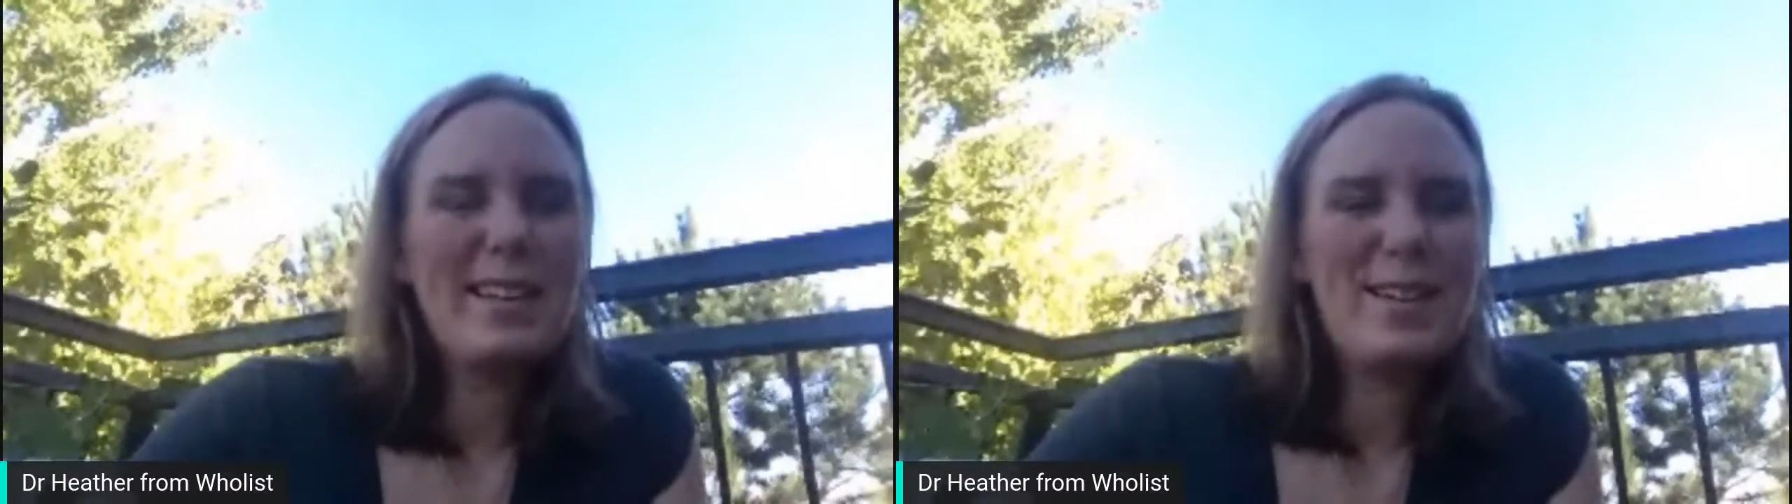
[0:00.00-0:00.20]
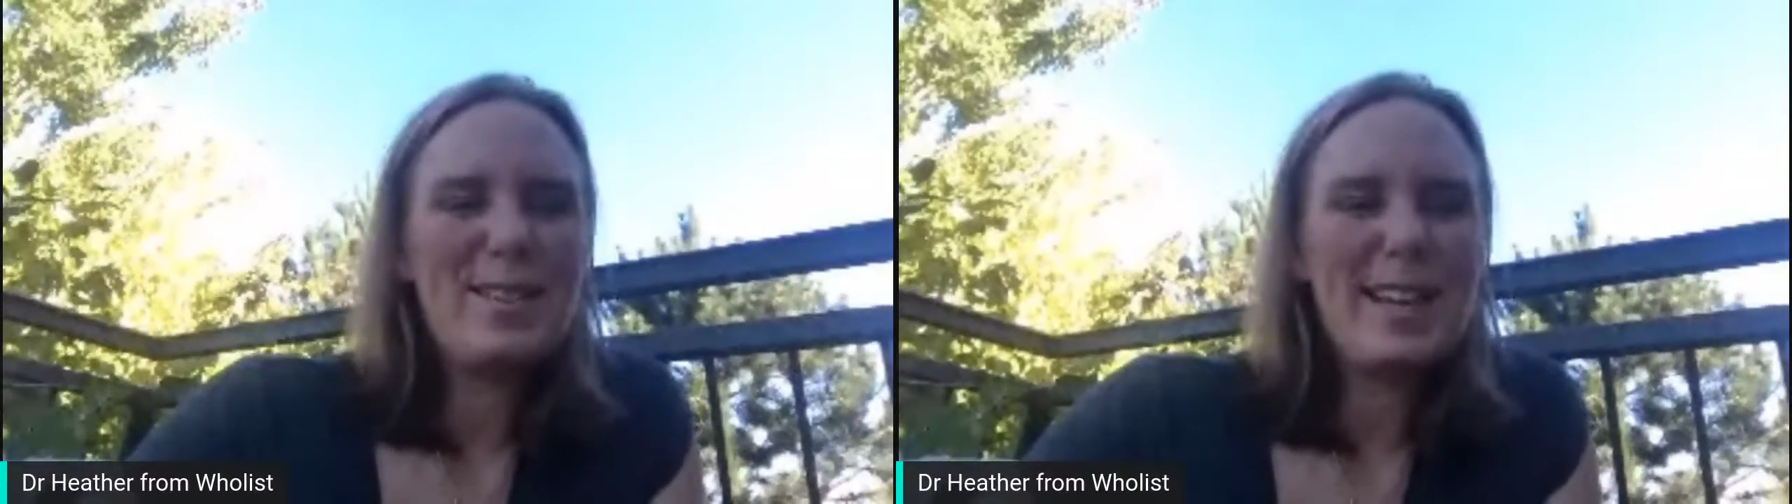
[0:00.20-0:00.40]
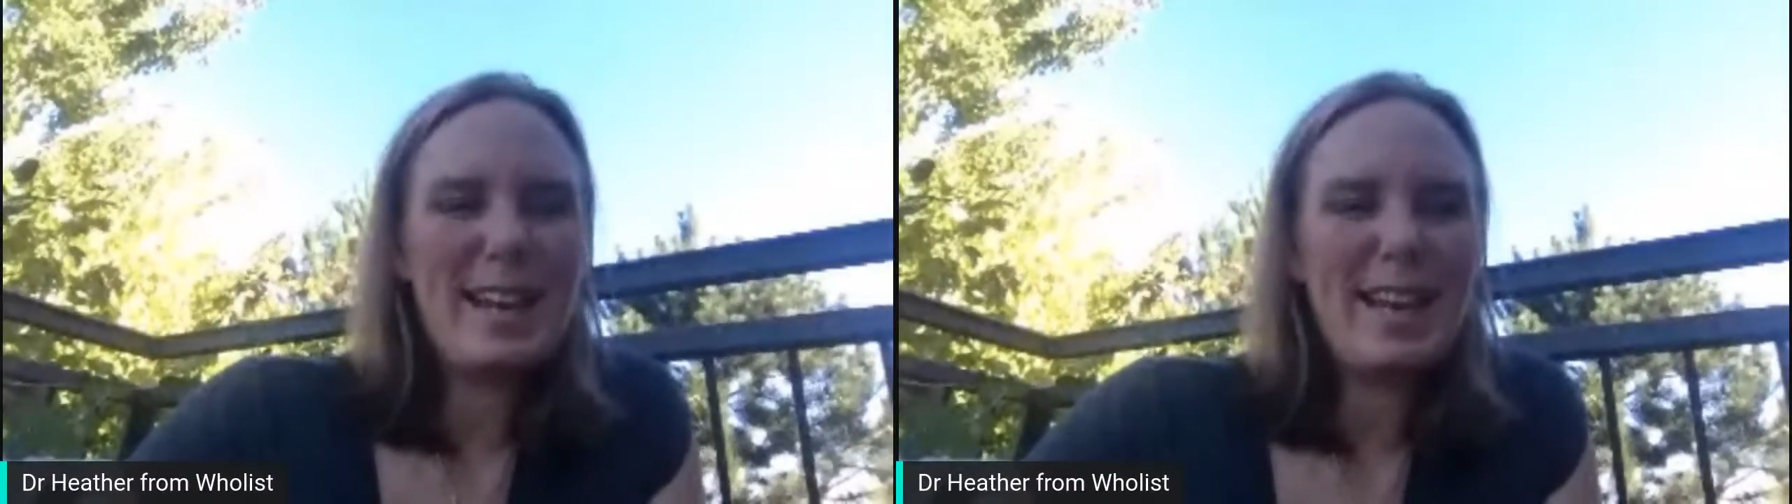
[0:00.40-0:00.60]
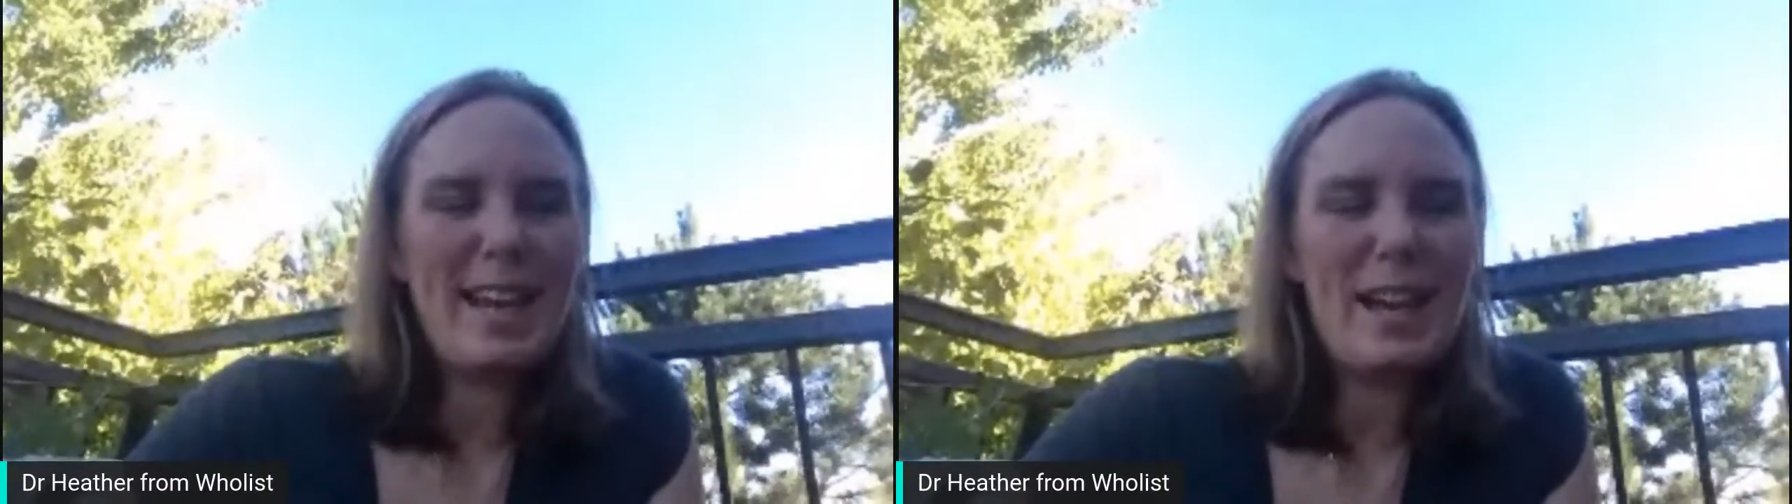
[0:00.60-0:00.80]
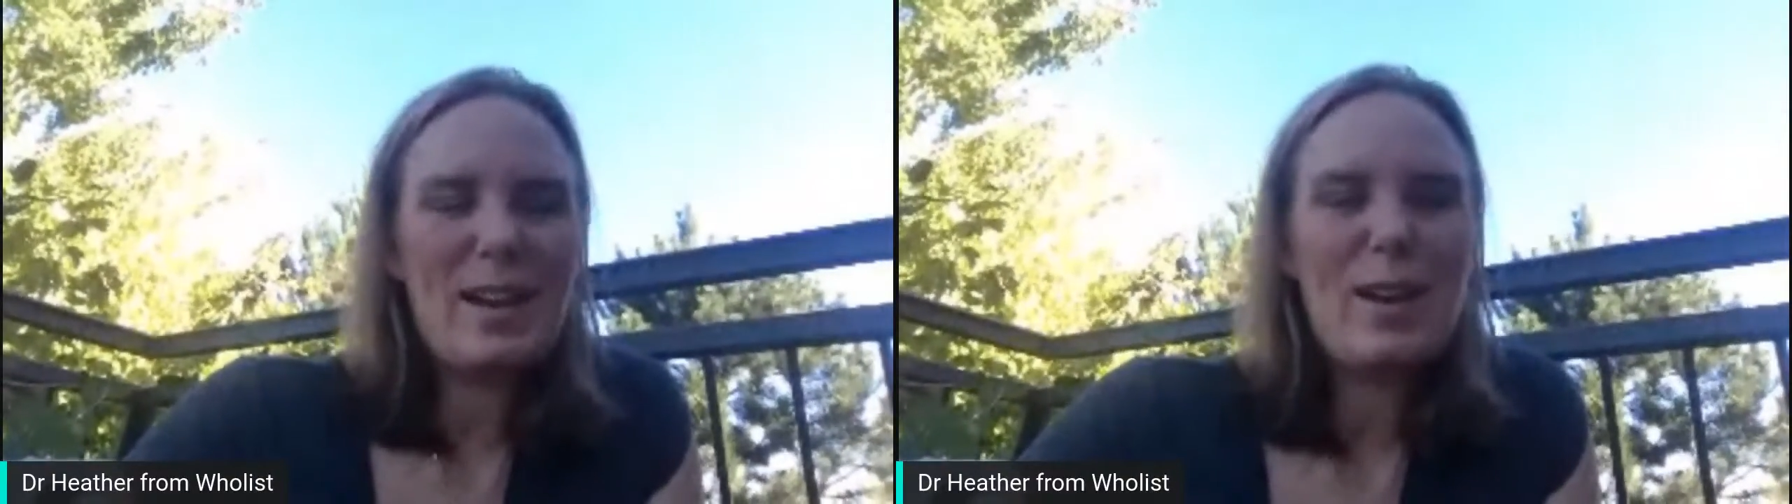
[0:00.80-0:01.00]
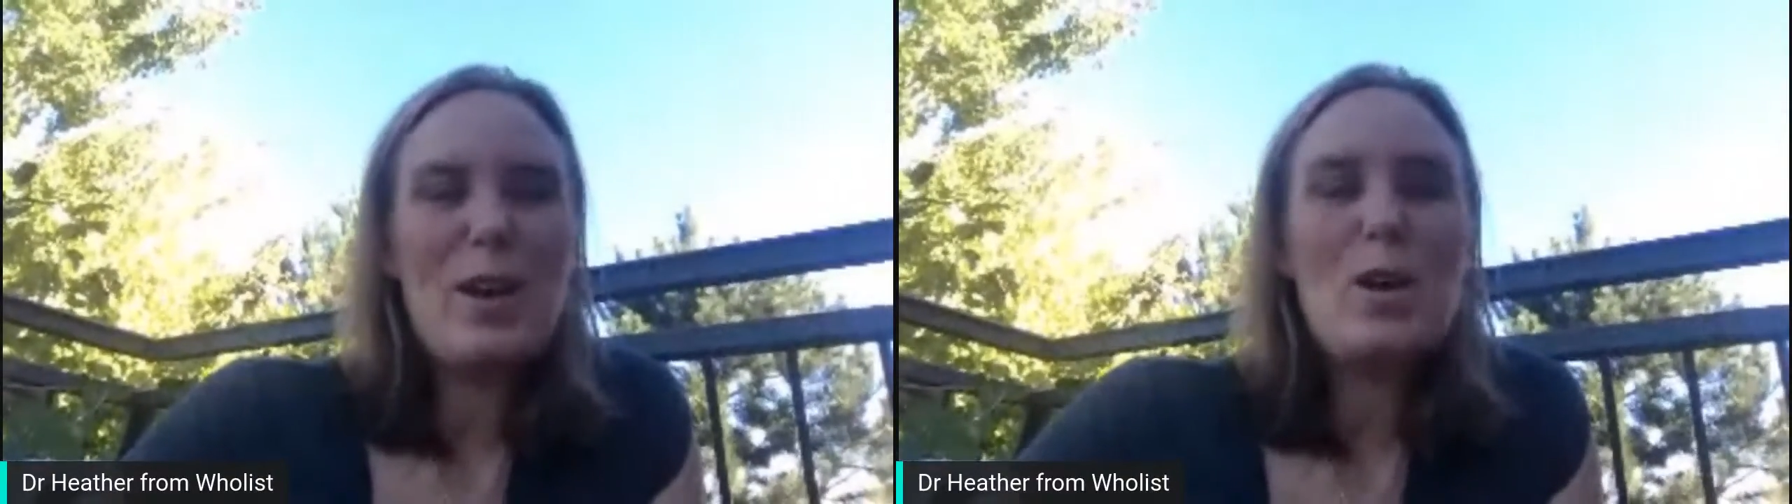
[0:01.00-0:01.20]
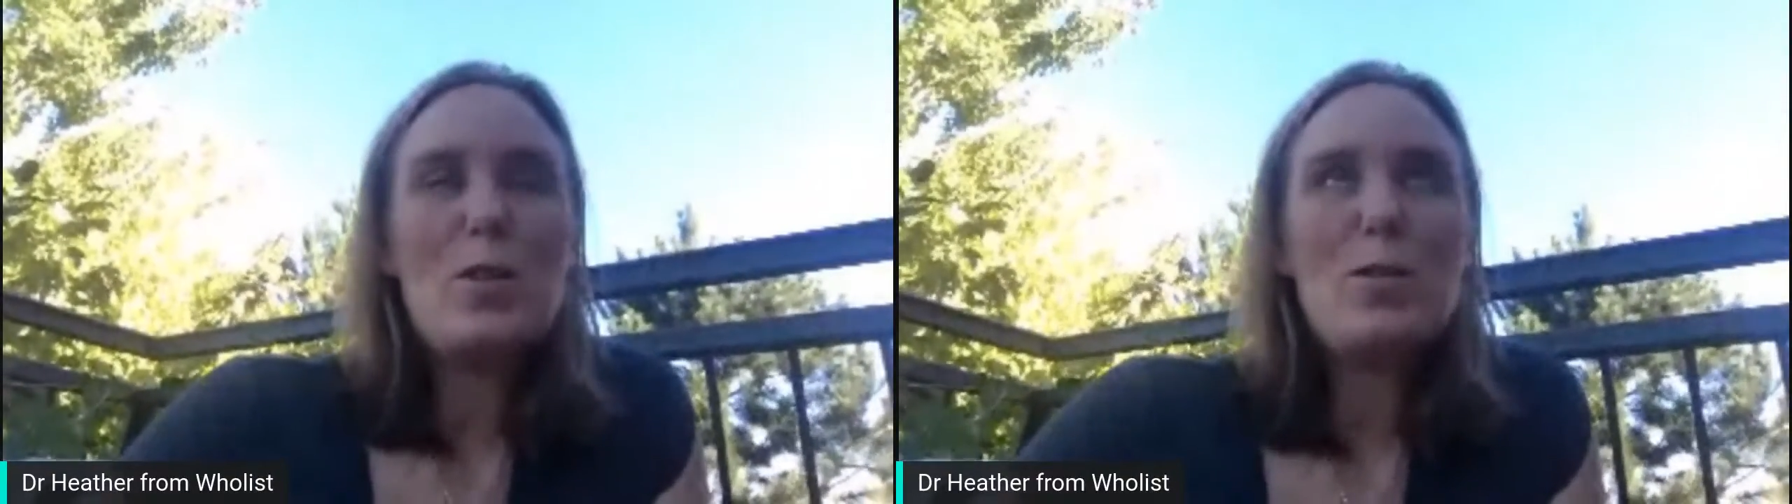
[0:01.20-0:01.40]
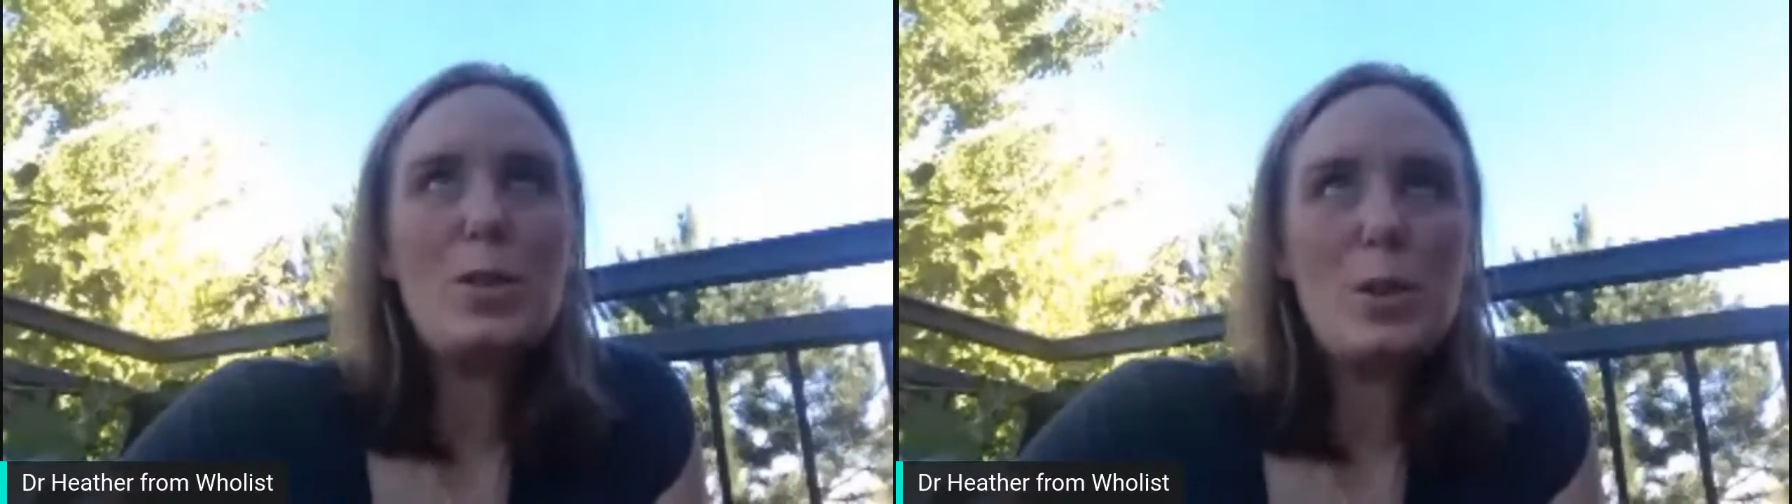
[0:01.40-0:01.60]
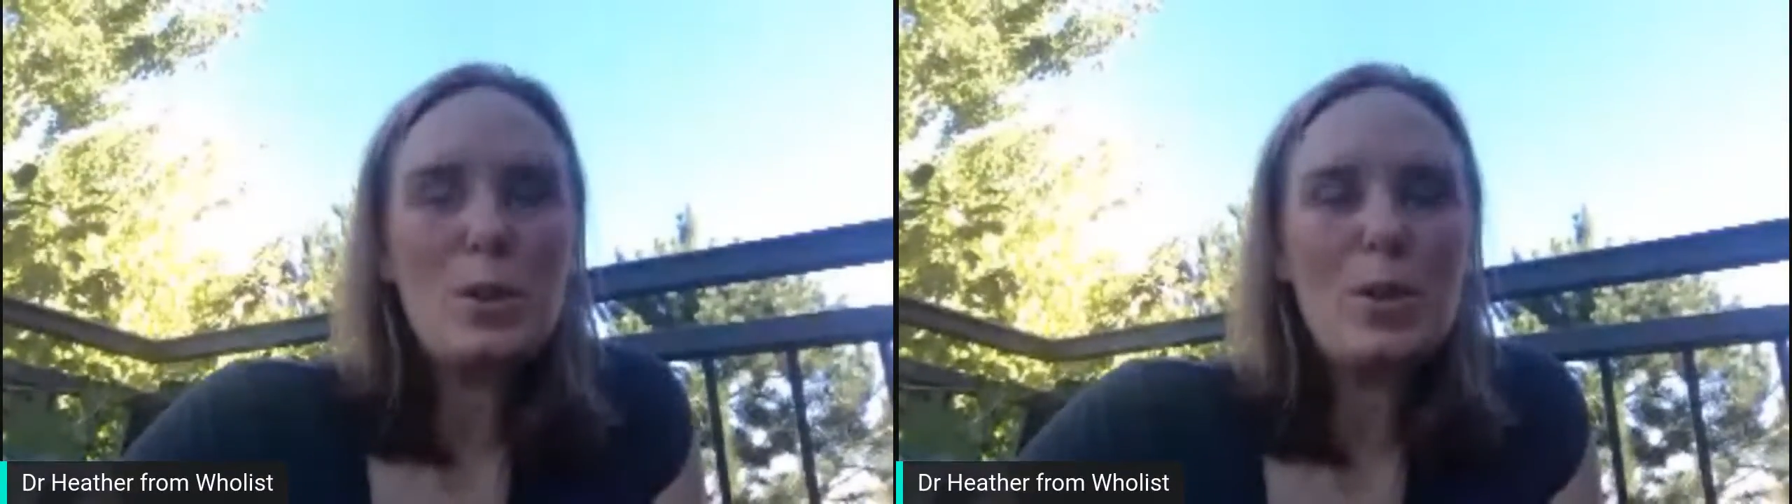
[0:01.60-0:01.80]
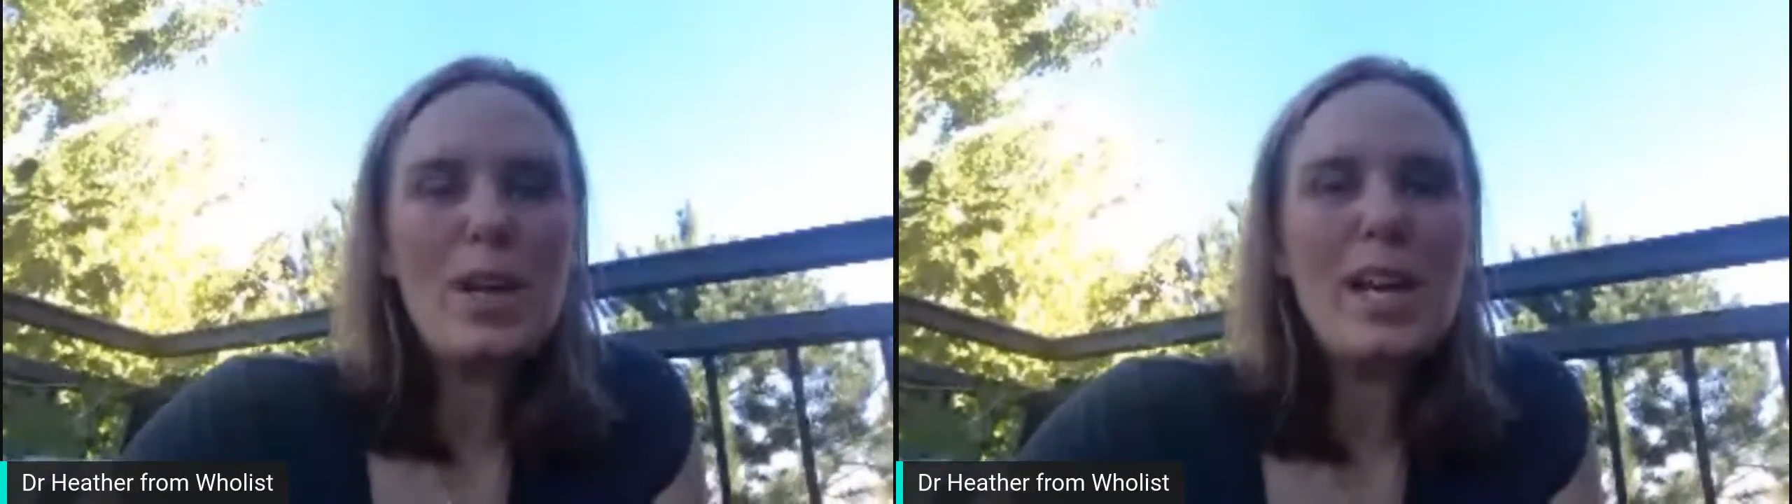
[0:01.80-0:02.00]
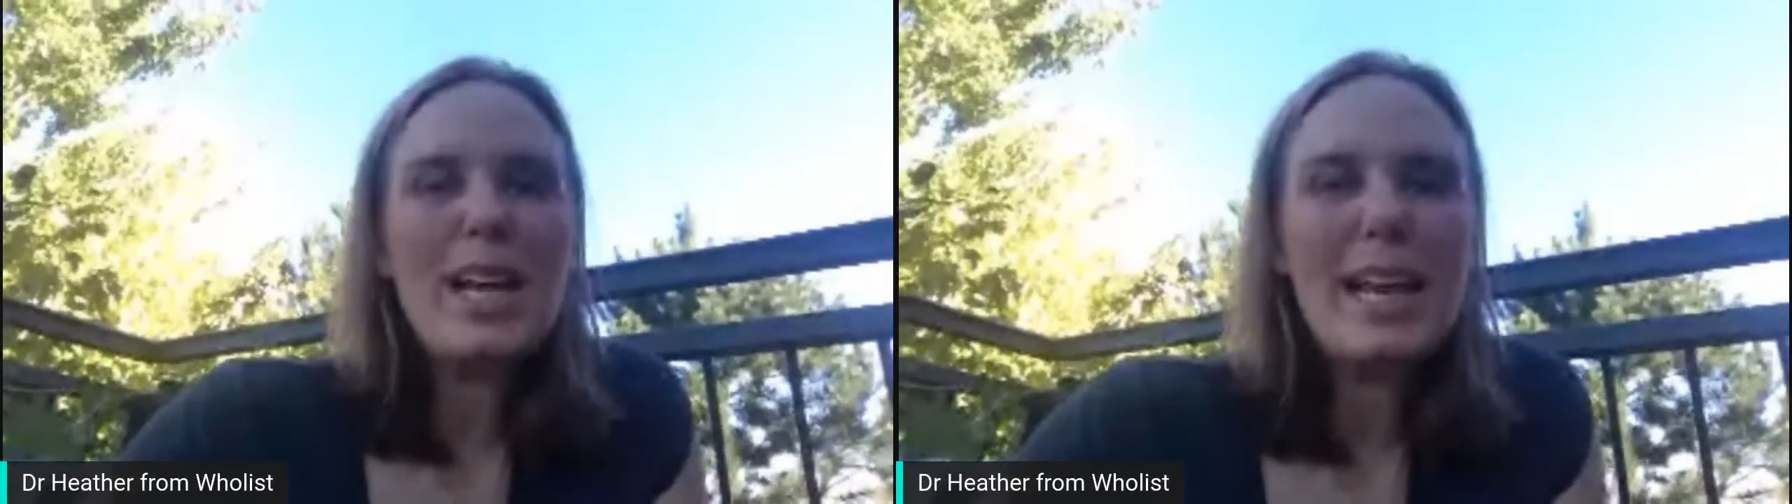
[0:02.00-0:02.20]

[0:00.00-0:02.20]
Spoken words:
I'll say it again. Food